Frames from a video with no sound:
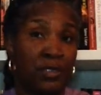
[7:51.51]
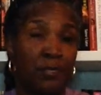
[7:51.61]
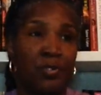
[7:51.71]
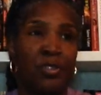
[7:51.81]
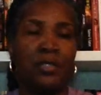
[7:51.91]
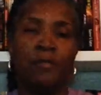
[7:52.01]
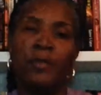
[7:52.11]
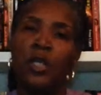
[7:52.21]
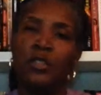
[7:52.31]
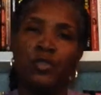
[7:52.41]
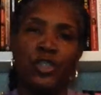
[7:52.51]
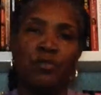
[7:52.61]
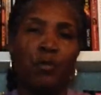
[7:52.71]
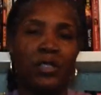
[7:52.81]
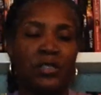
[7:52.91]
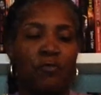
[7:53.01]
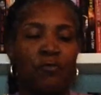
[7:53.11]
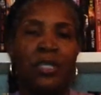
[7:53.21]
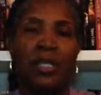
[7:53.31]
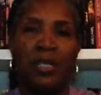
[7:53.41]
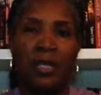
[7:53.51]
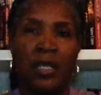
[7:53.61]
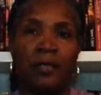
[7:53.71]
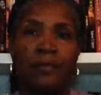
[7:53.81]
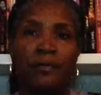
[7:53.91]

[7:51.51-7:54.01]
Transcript: in prison. So she wants to reconnect